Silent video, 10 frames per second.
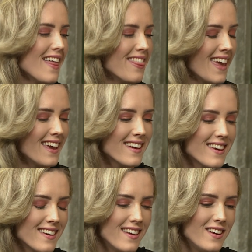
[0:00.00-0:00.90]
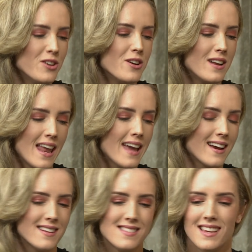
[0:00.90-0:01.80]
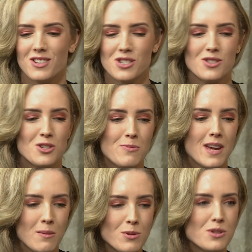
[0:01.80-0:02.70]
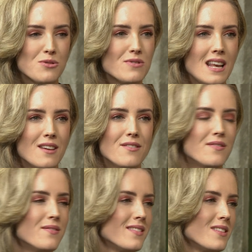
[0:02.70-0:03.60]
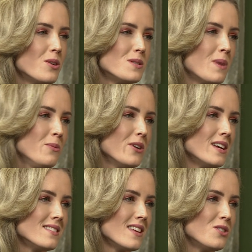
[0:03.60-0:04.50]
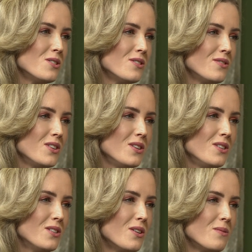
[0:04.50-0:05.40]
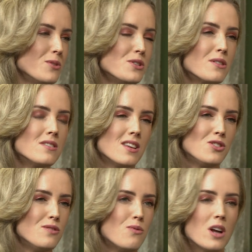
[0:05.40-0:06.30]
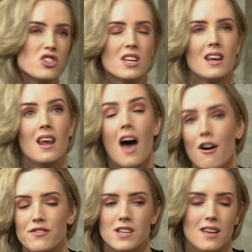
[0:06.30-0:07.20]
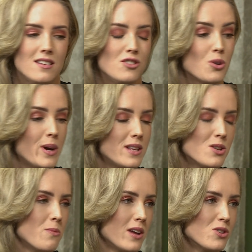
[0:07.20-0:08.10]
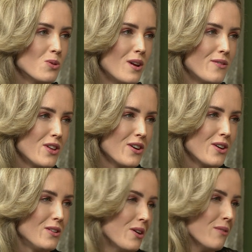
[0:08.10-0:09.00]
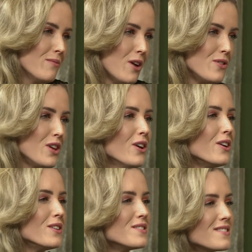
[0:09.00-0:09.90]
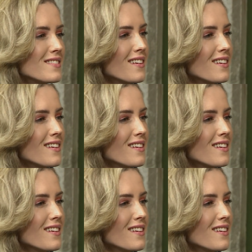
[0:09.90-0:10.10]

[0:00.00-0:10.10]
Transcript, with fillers: I think, you know, like I said, just to be able to relive those memories that you've, you know, musicals that you've watched and loved and enjoyed so much all over the, you know, over the years.